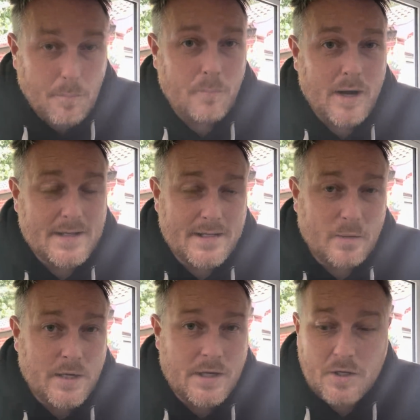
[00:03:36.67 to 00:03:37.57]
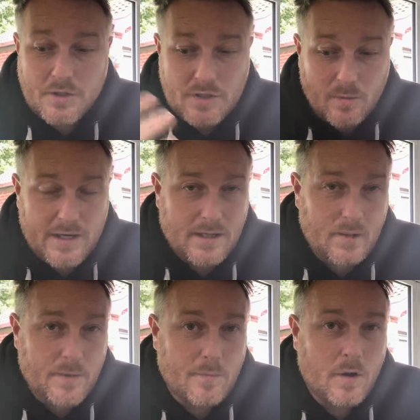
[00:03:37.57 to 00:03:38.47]
prior to the window, so we had a little
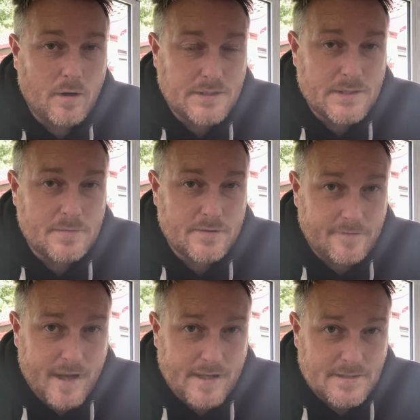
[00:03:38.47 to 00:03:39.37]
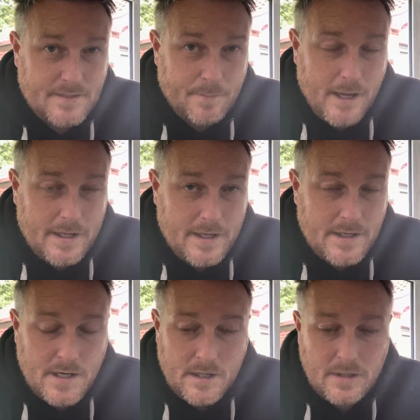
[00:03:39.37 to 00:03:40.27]
bit more in terms of finance and
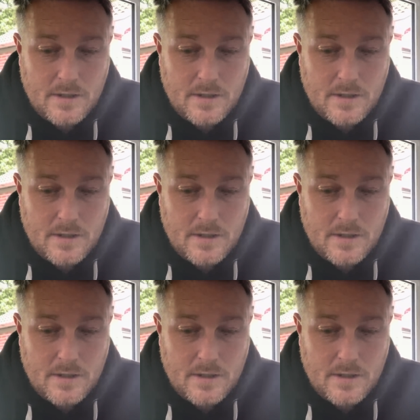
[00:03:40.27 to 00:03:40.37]
backing.